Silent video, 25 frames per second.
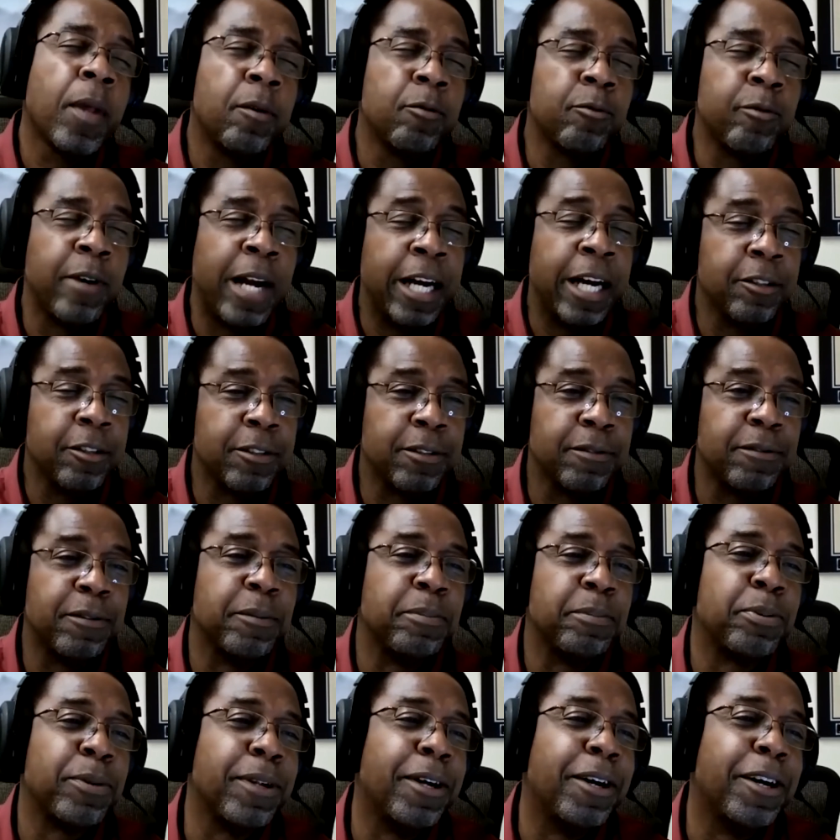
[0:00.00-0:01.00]
round of
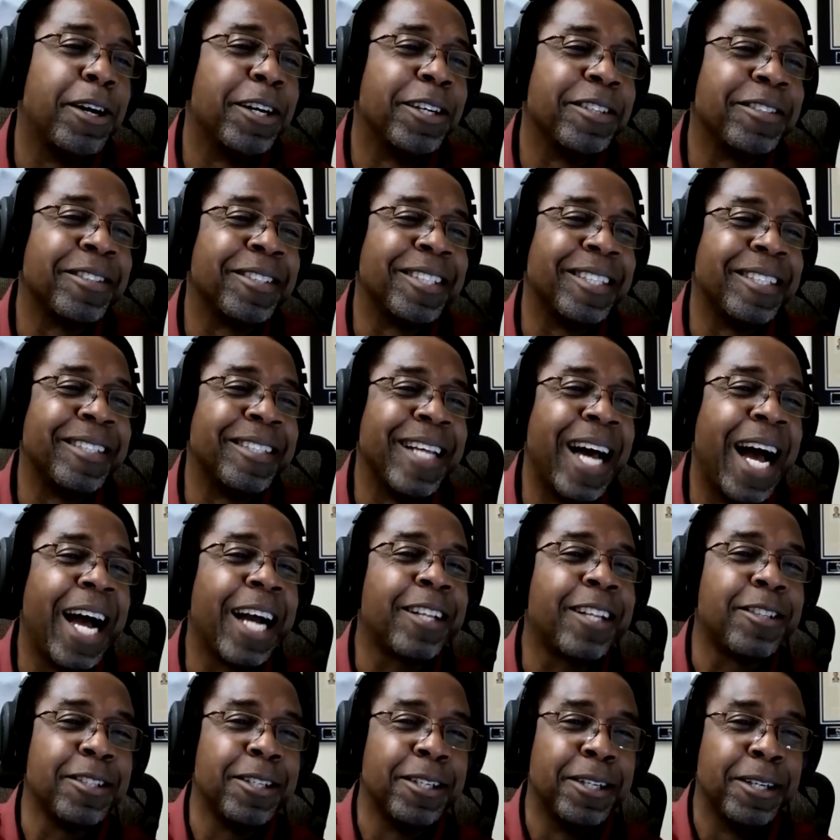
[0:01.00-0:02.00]
applause to
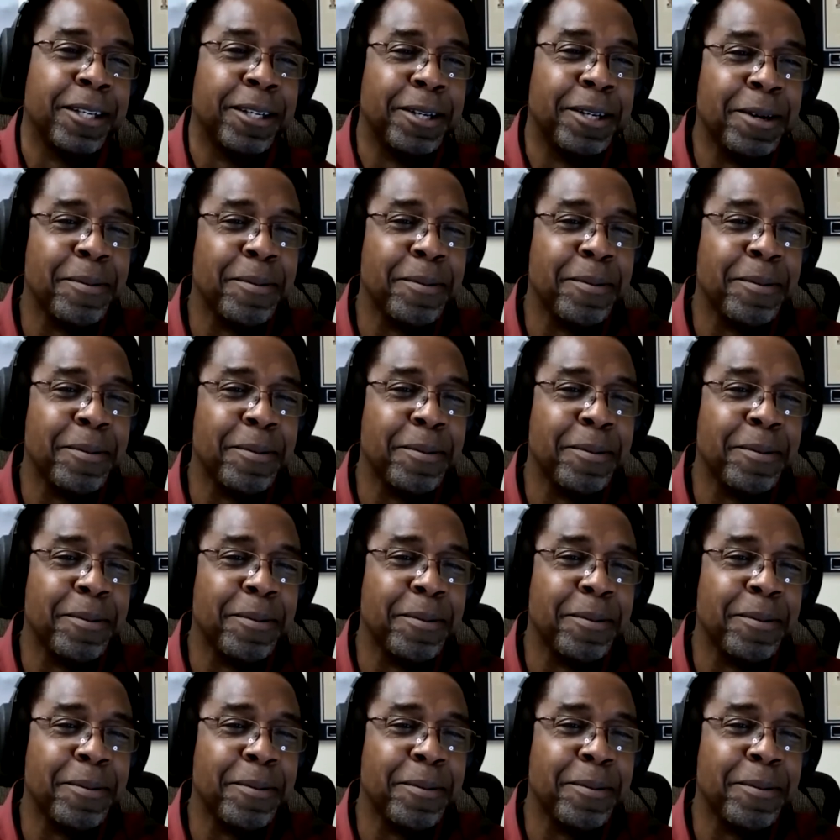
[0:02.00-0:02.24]
Dr.